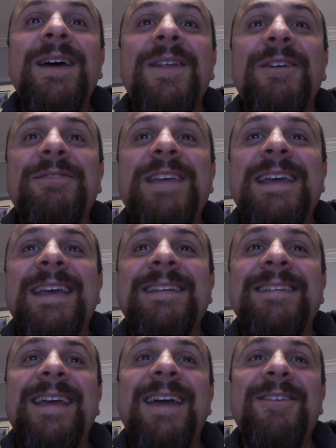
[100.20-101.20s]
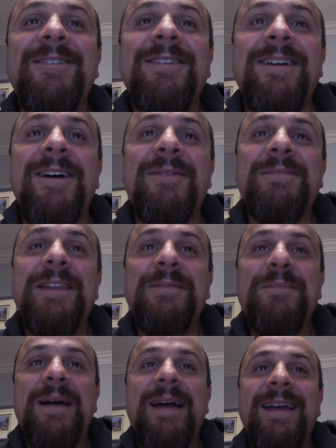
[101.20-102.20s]
that are taking it together, um,
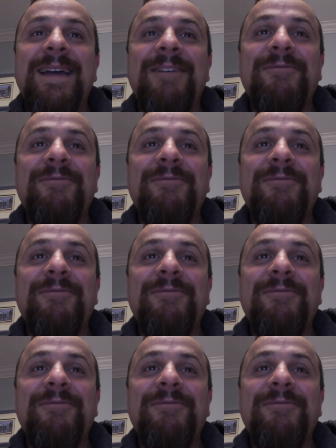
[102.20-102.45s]
led by uh,